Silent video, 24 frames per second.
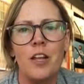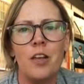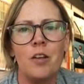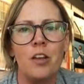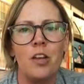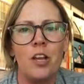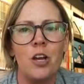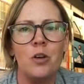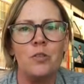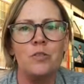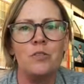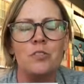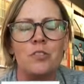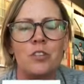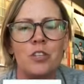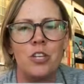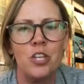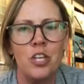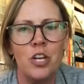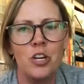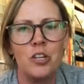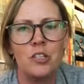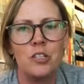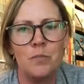It goes to
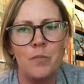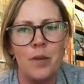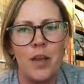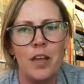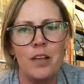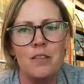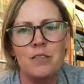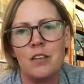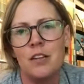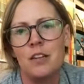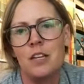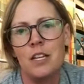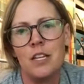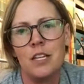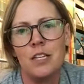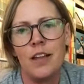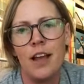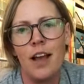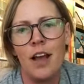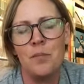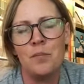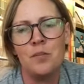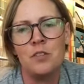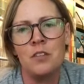your space and it
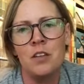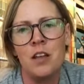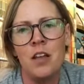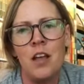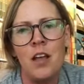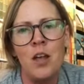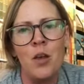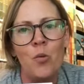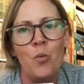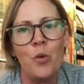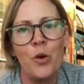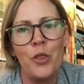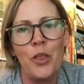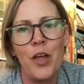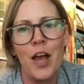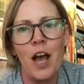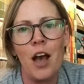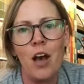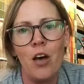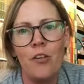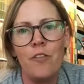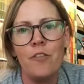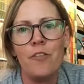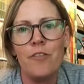adapts
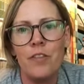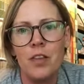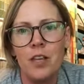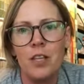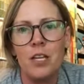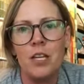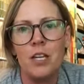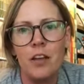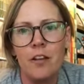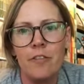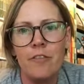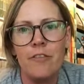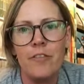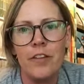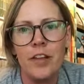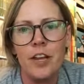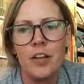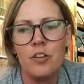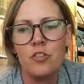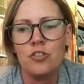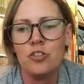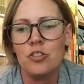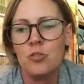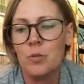without feeling
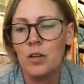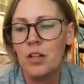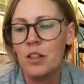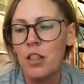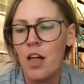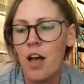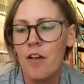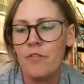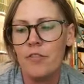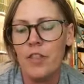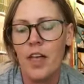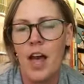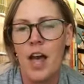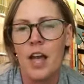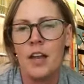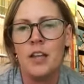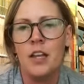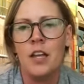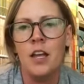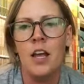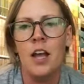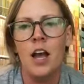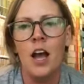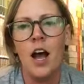unfinished. So we love that.
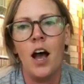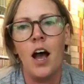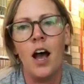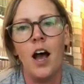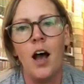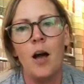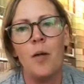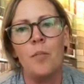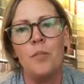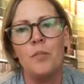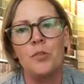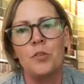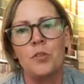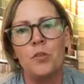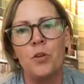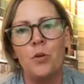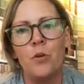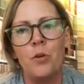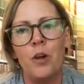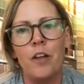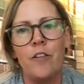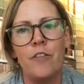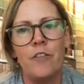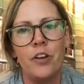
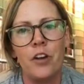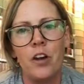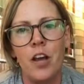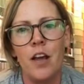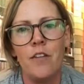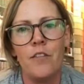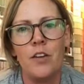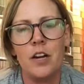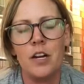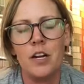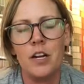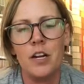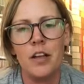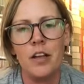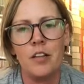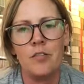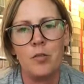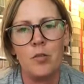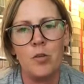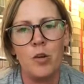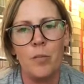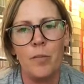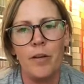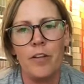So if you're ever going to
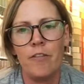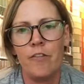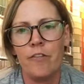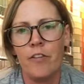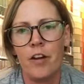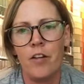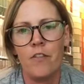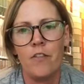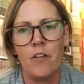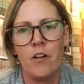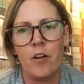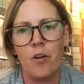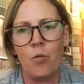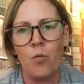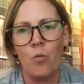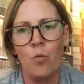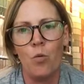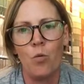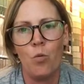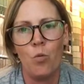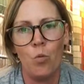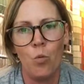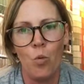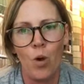ask me what my favorite
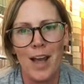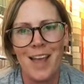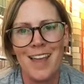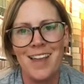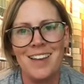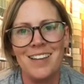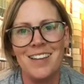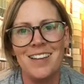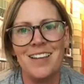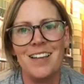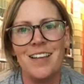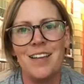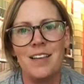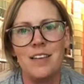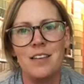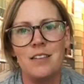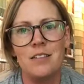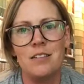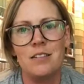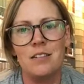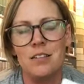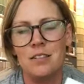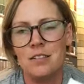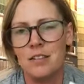white
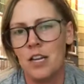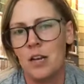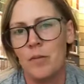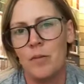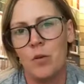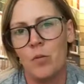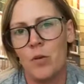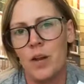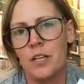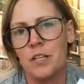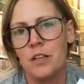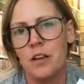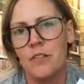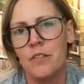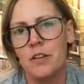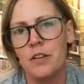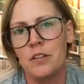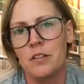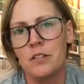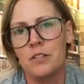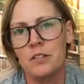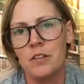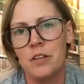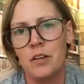is, it's going to be White Dove.
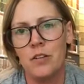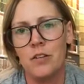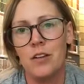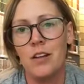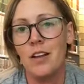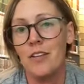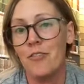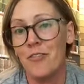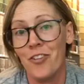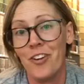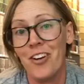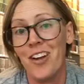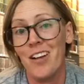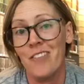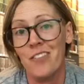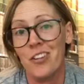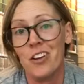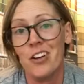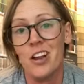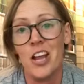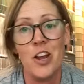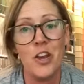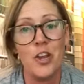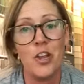So
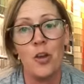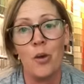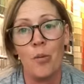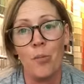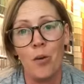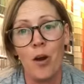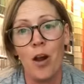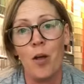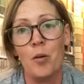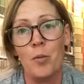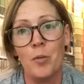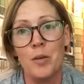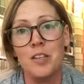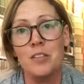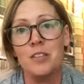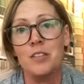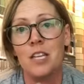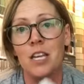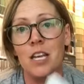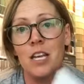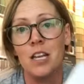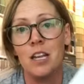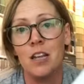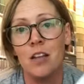forever, and you'll probably
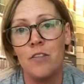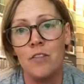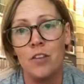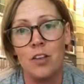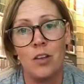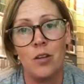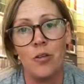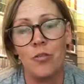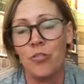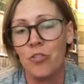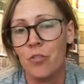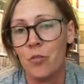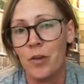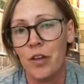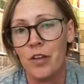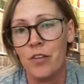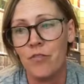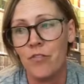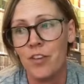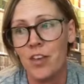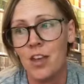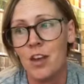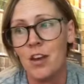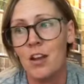see it if you go through my
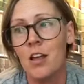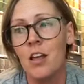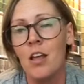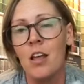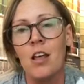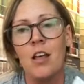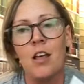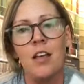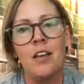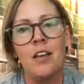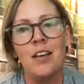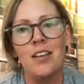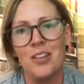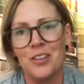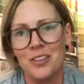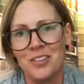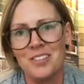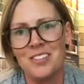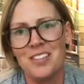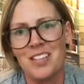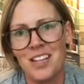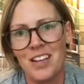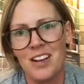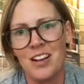feed. You'll
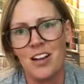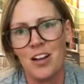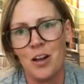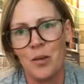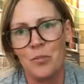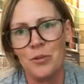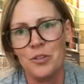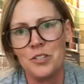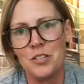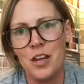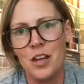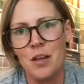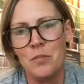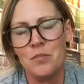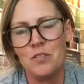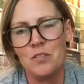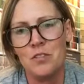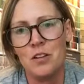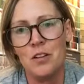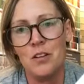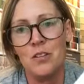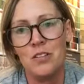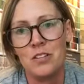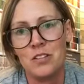see it a couple times.
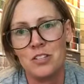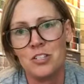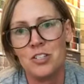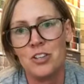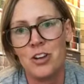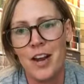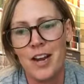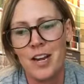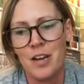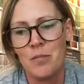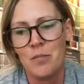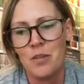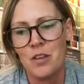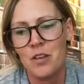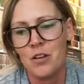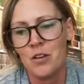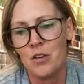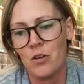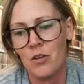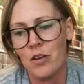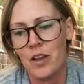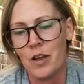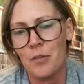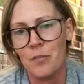So try to be
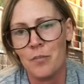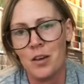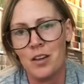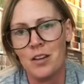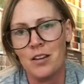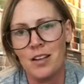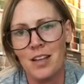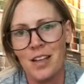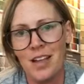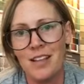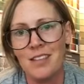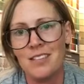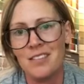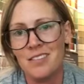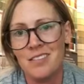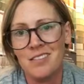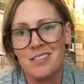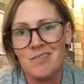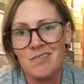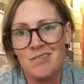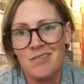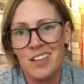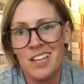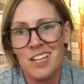annoying, but it's
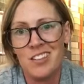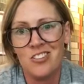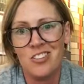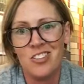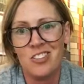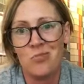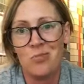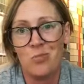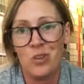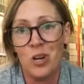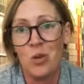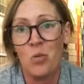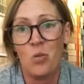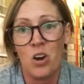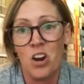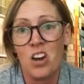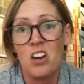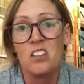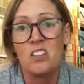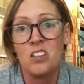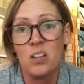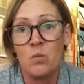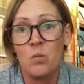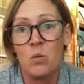just when it
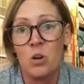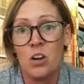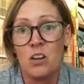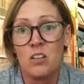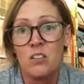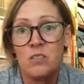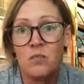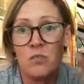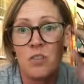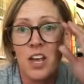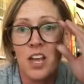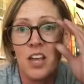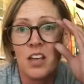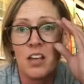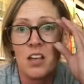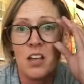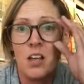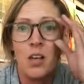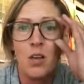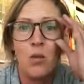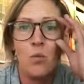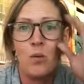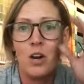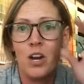works, right?
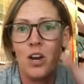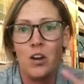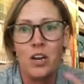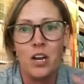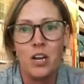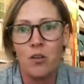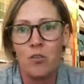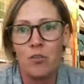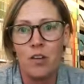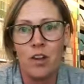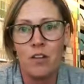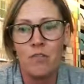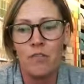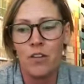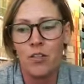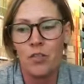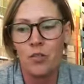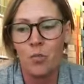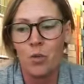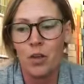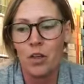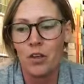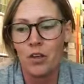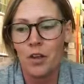We don't need to
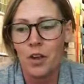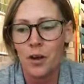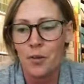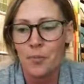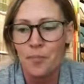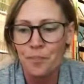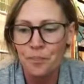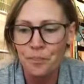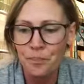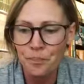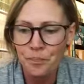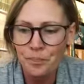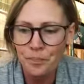reinvent the wheel here.